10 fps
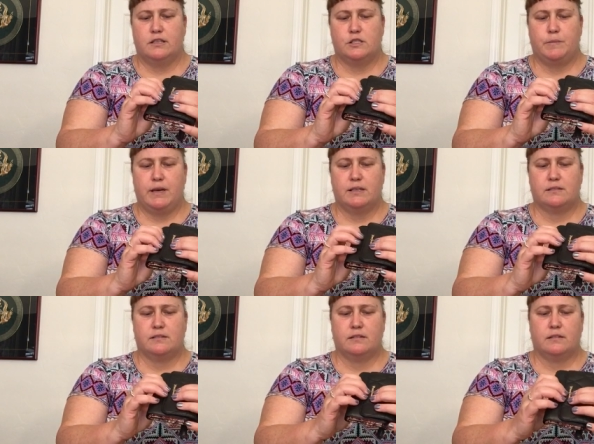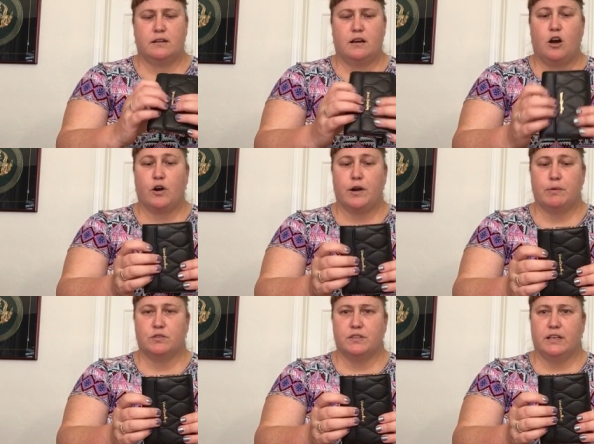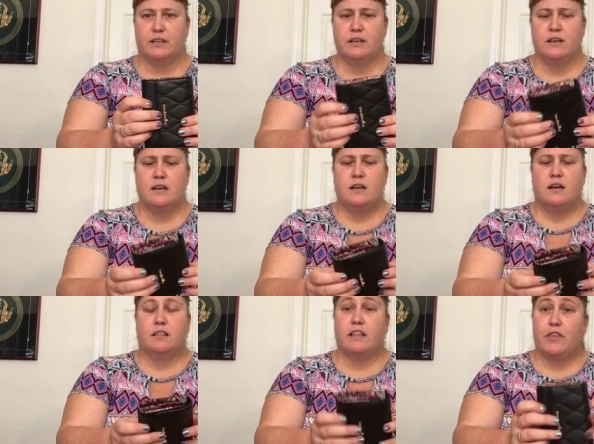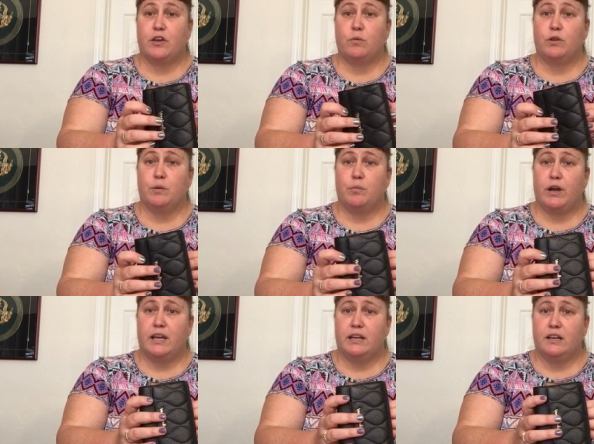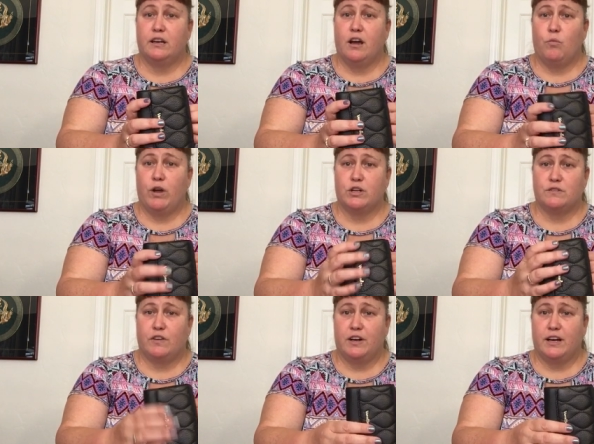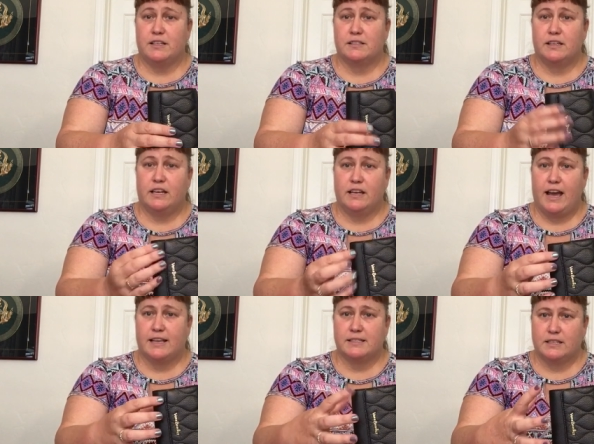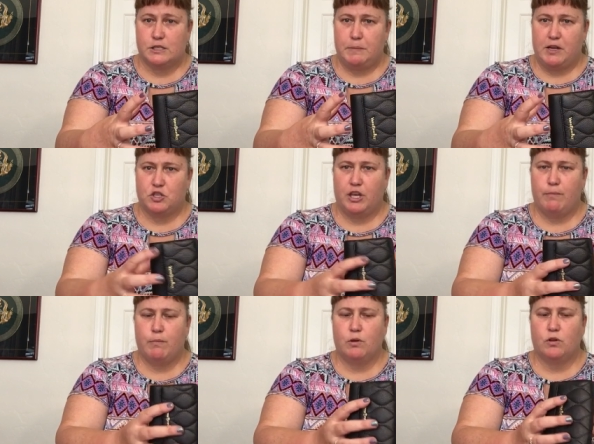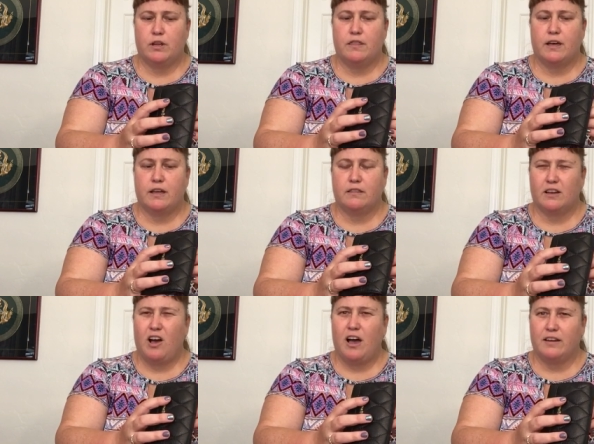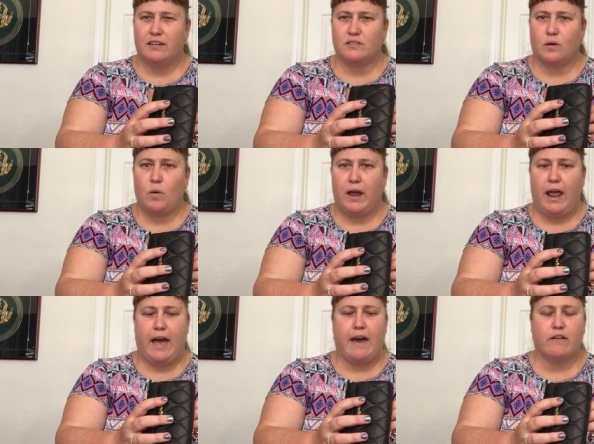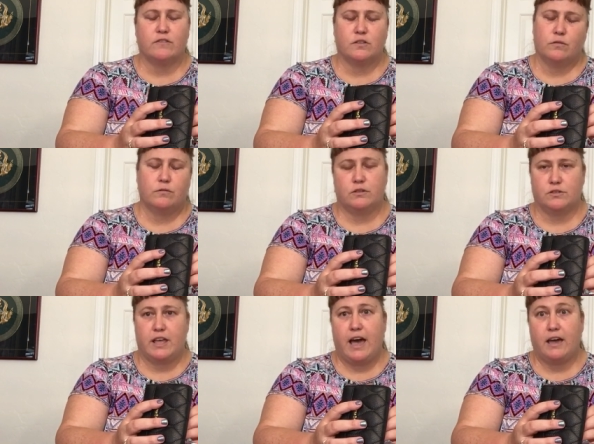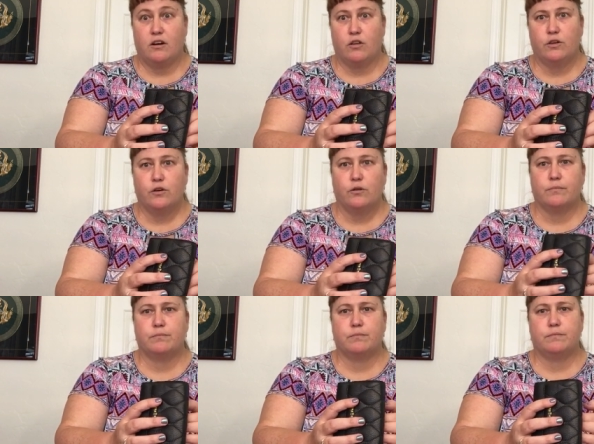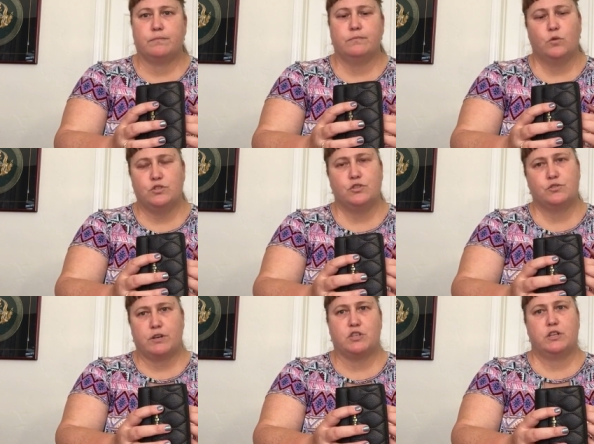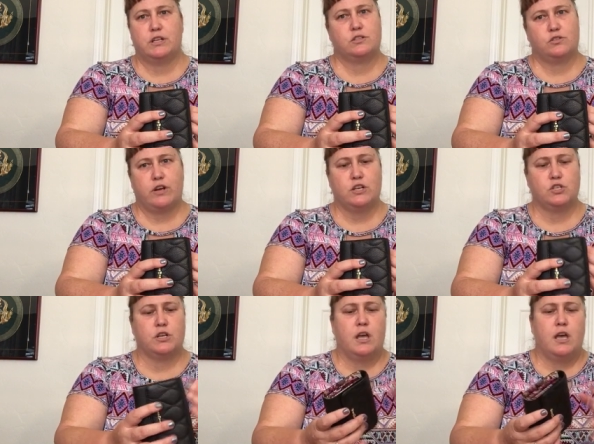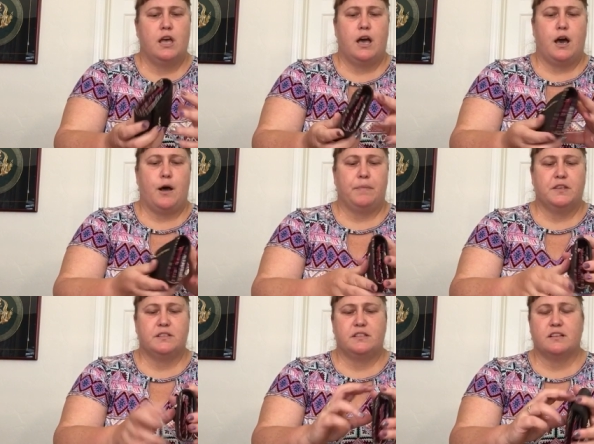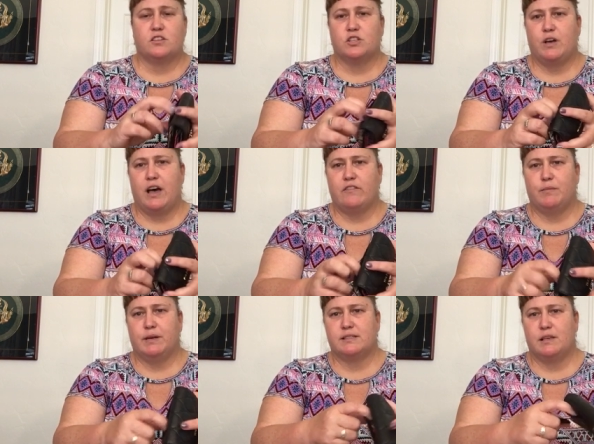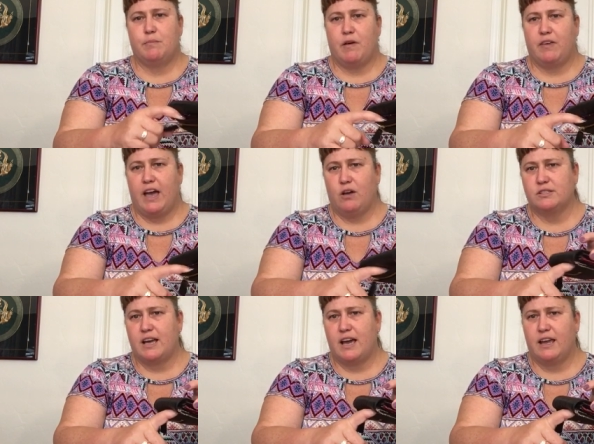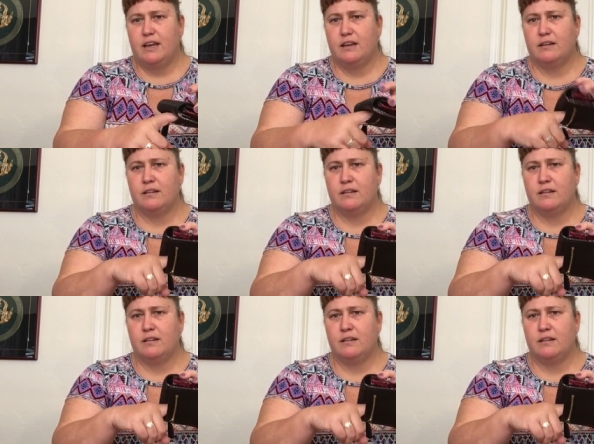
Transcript: space already built in. Leather, when you break it in, wears very nicely and has an expansion capability that the cotton doesn't quite have. So there's that, although once you stretch it, it's stretched. Um, this does also have a big slip on the outside